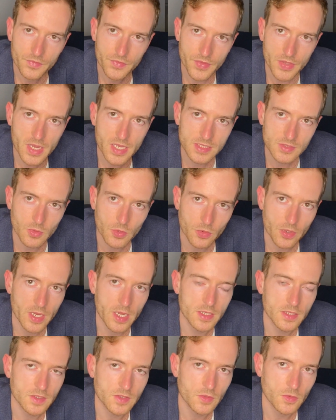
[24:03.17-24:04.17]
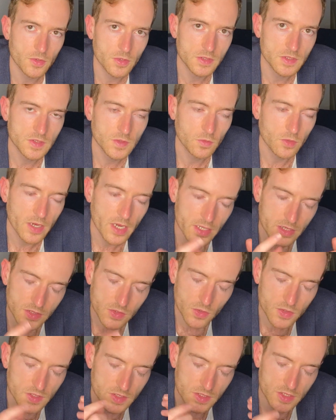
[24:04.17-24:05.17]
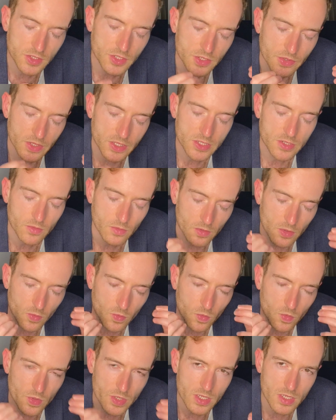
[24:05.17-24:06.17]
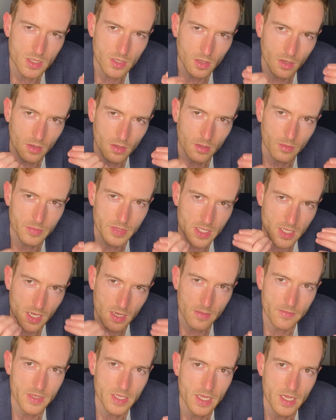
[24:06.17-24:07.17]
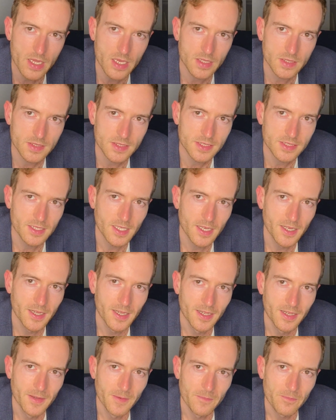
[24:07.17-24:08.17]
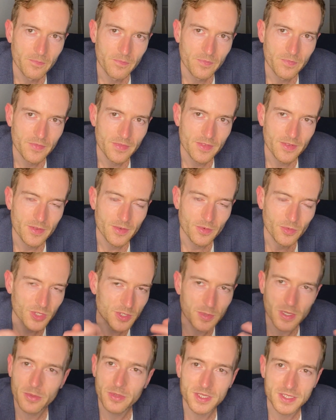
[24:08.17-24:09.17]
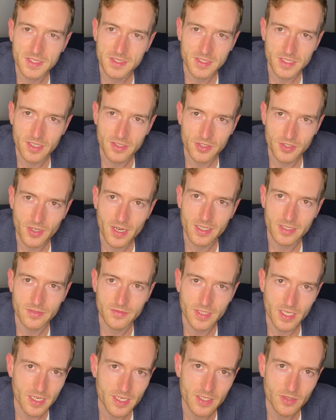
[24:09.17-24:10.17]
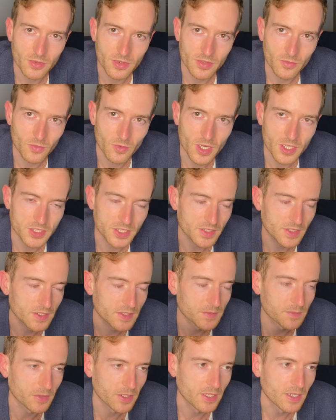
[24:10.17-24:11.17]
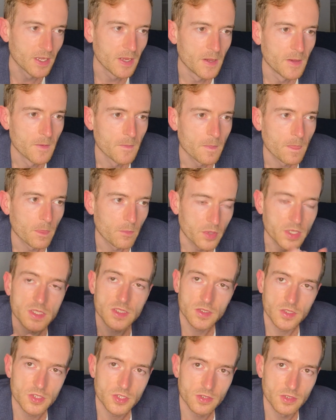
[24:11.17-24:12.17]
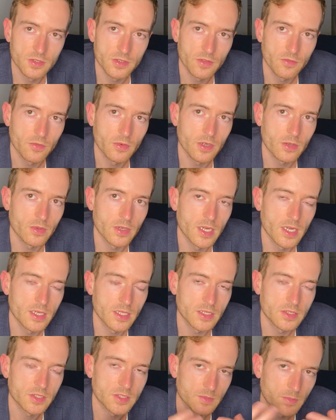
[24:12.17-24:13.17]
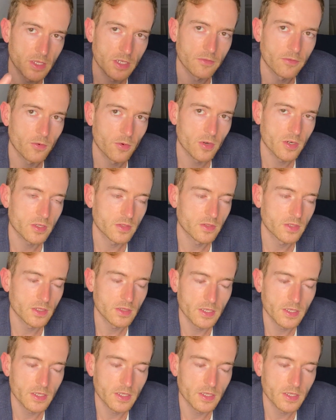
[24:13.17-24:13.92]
That's what we're heading towards. We're heading towards a situation where we all become the ants. Which probably doesn't sound attractive to anyone watching this, but but it's the truth of where we're heading, just metaphorically.